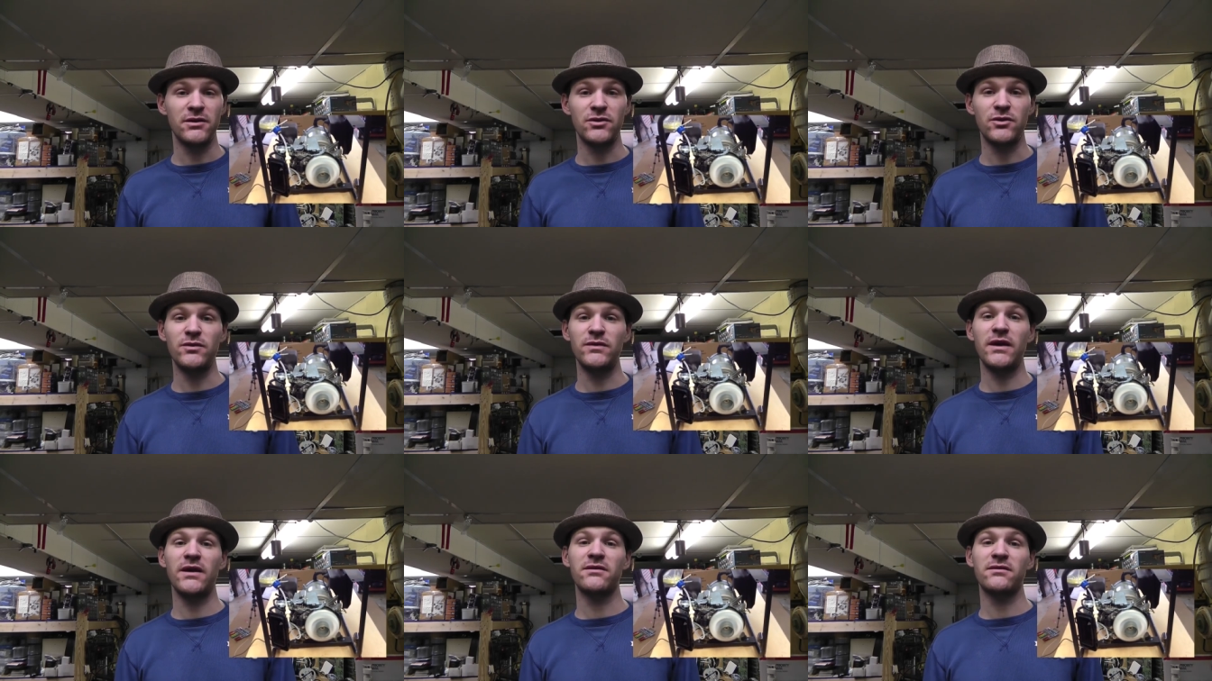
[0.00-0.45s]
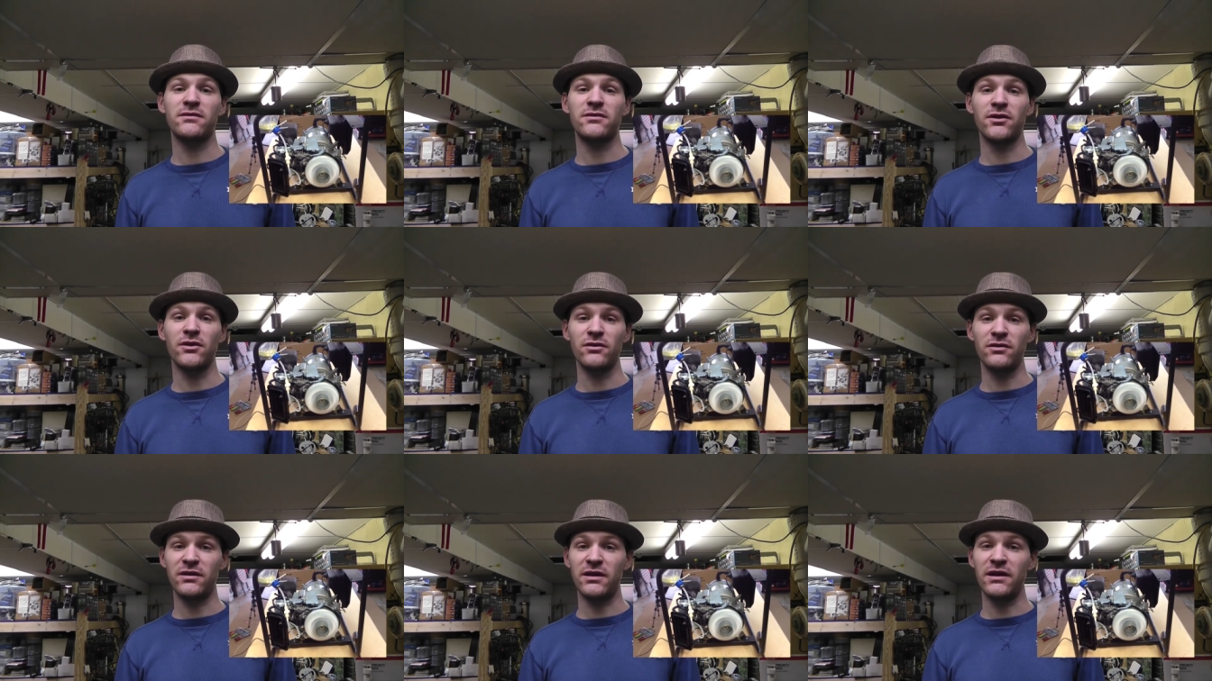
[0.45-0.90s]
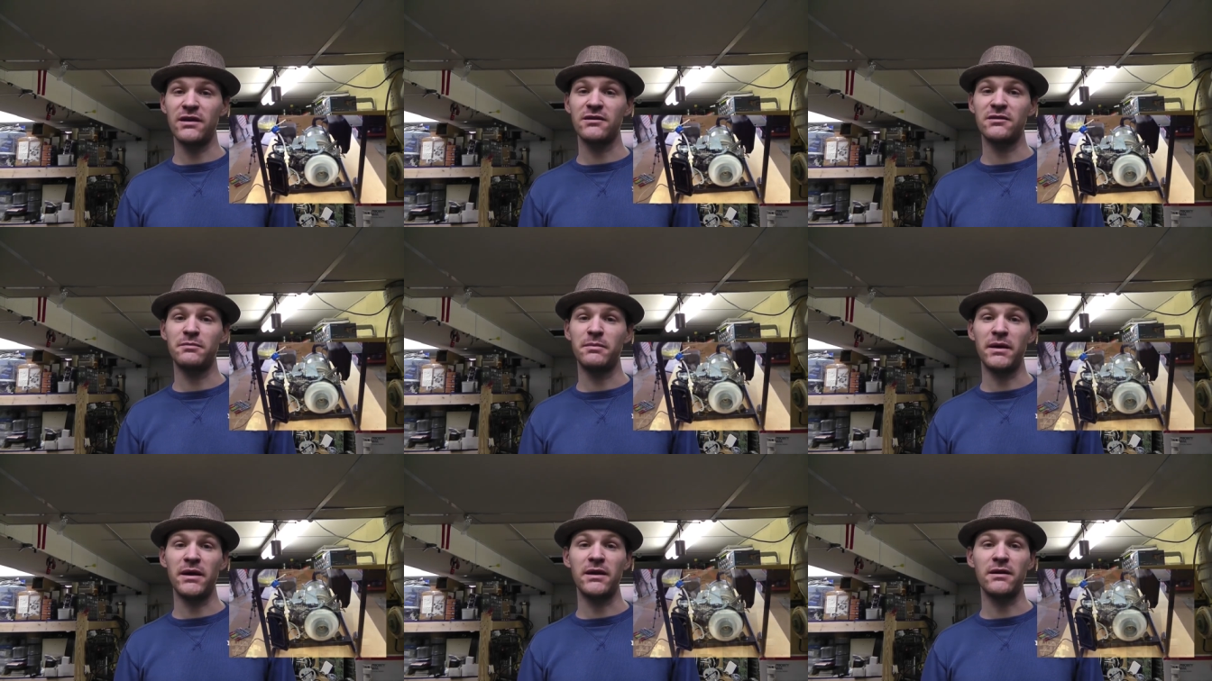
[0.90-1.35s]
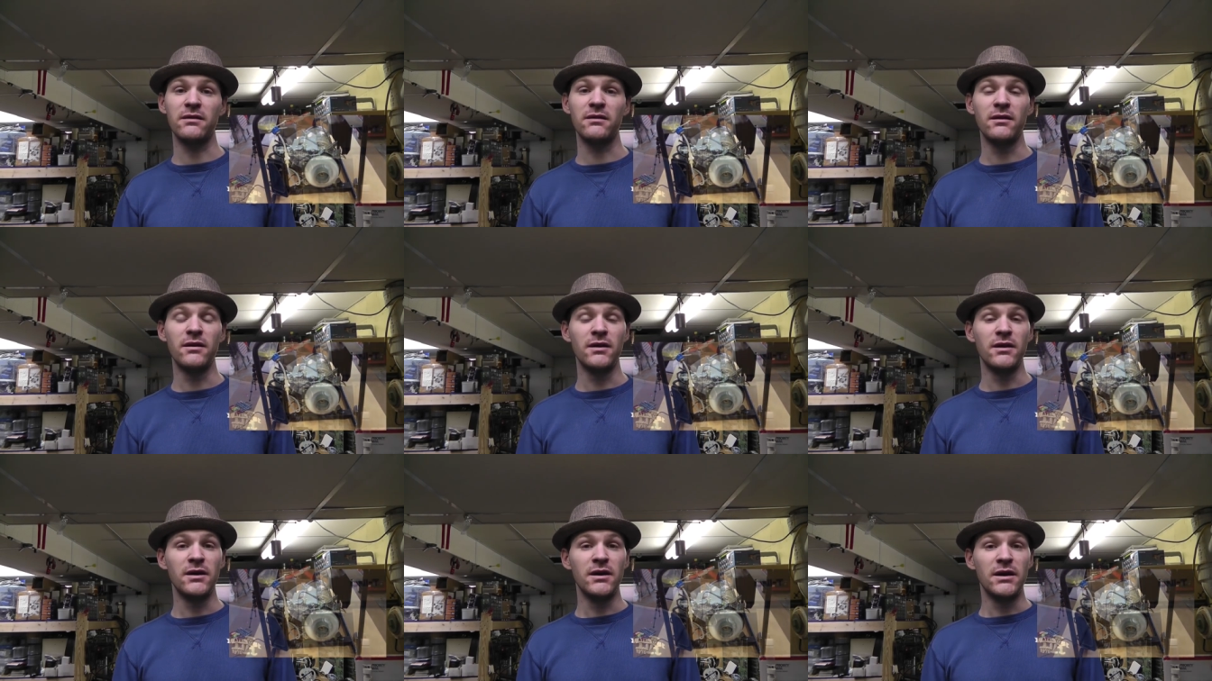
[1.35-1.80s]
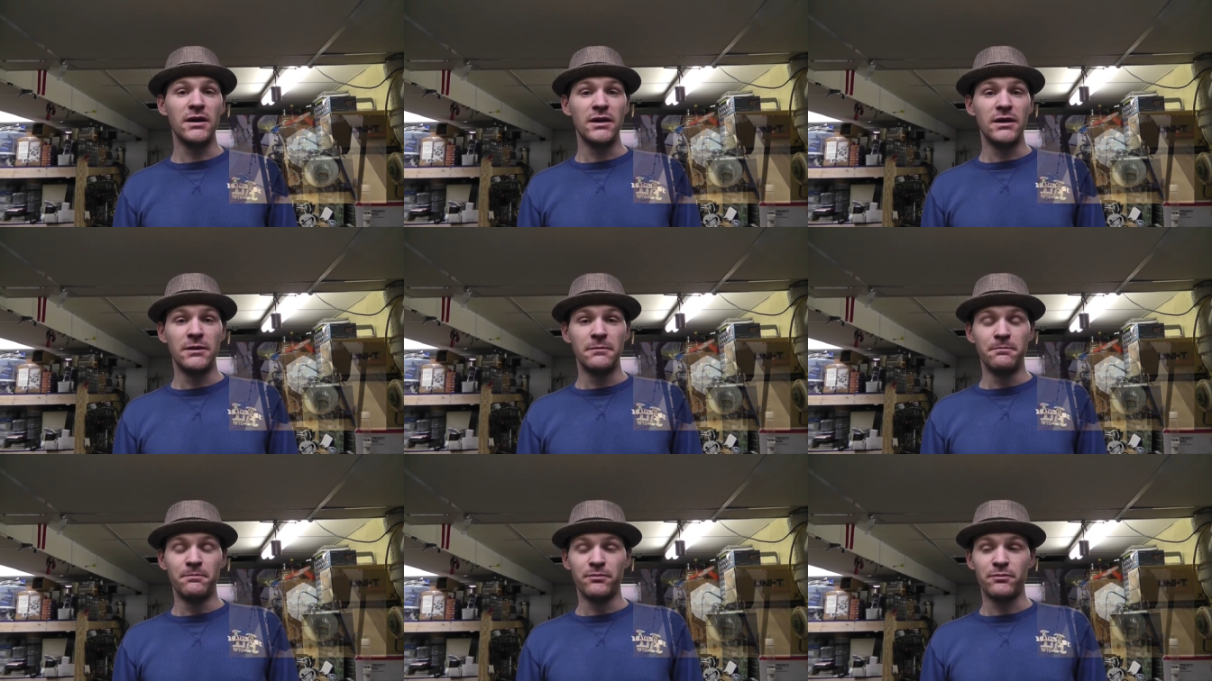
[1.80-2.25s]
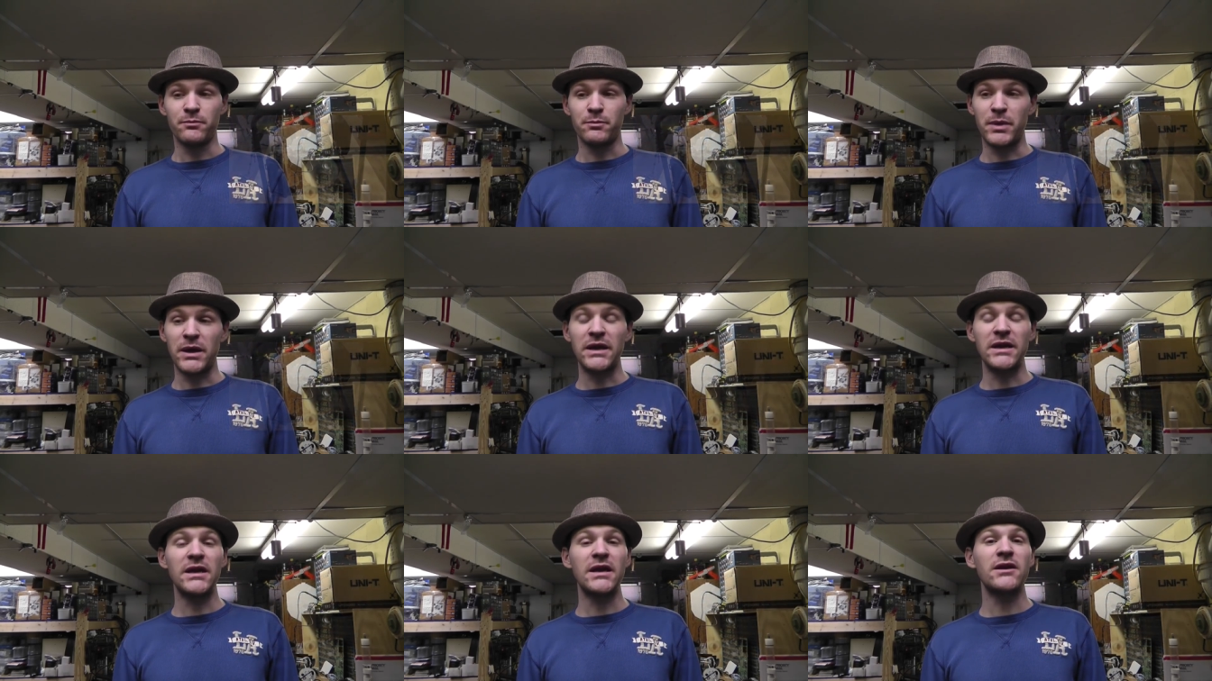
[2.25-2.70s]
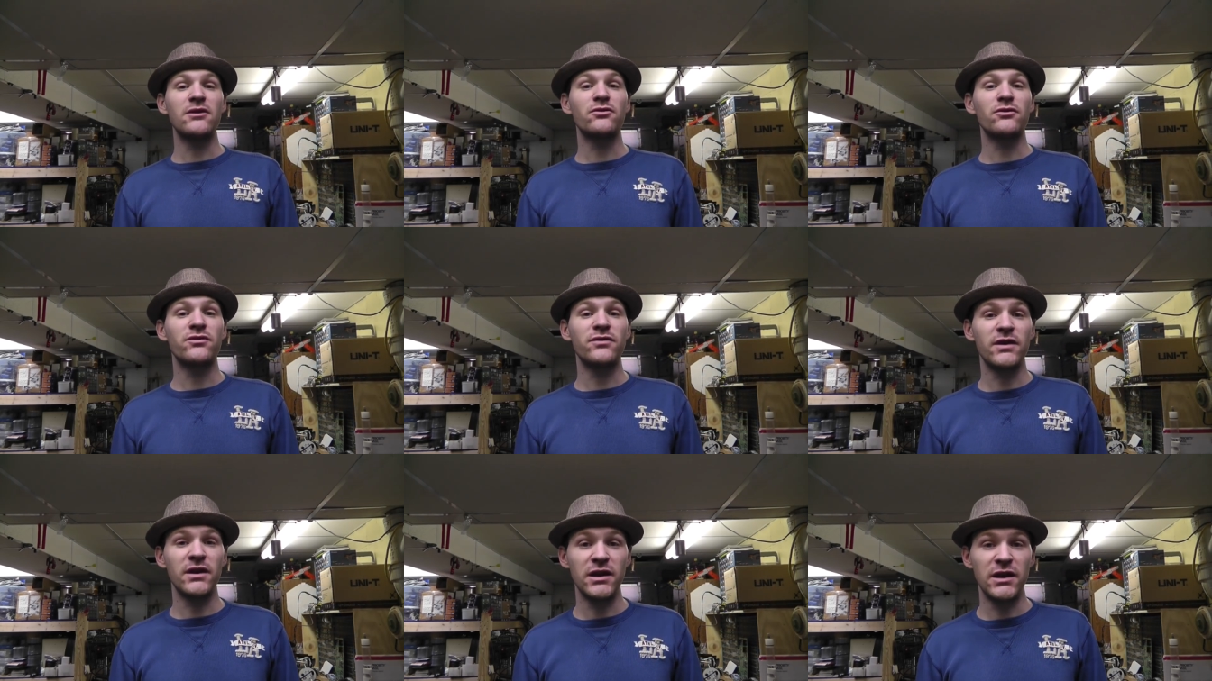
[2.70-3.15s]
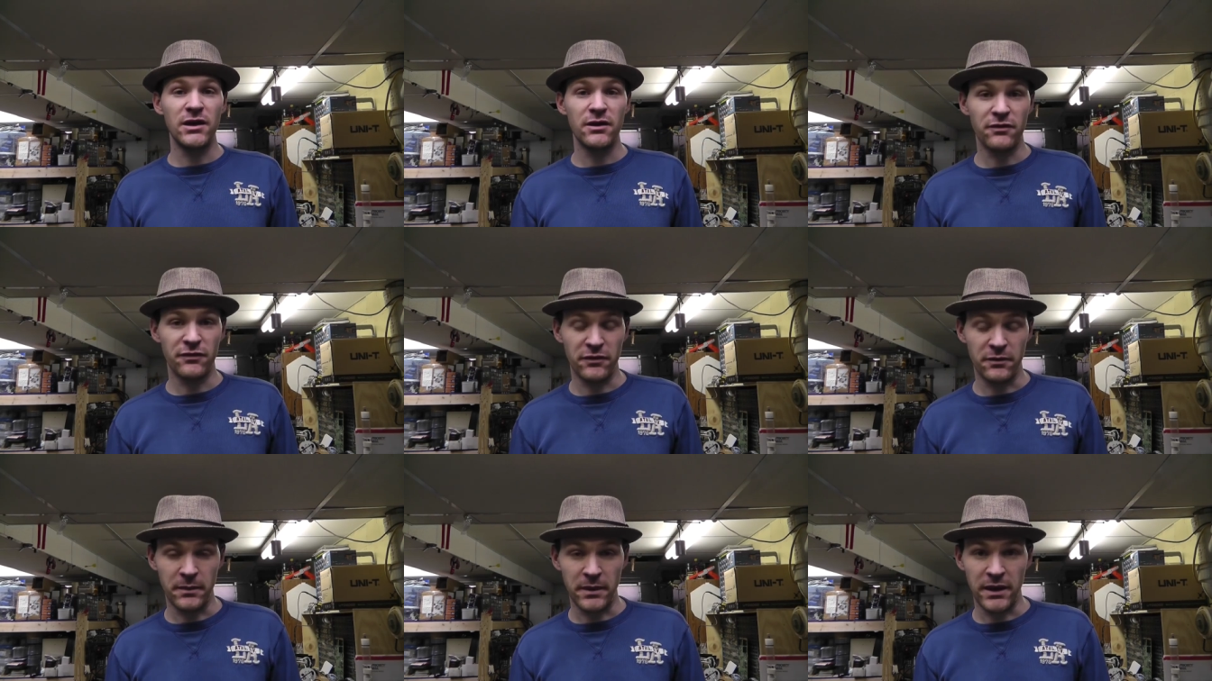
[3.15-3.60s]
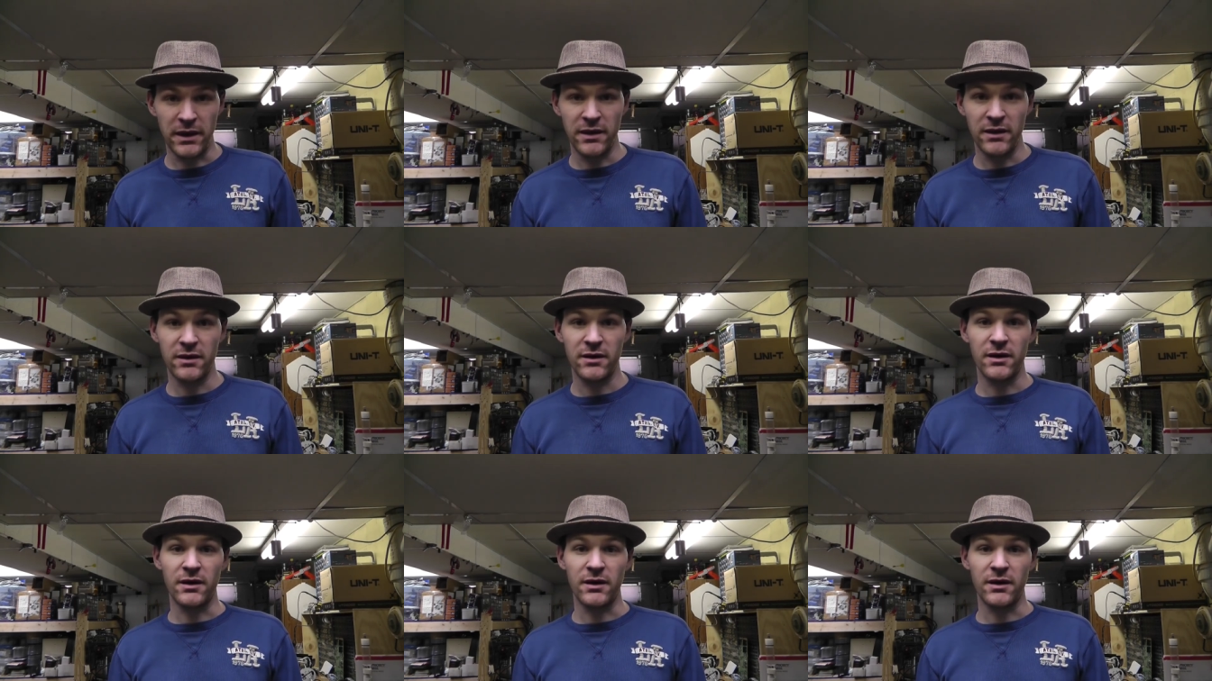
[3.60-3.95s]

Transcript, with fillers: 2013 has been been an interesting year for me.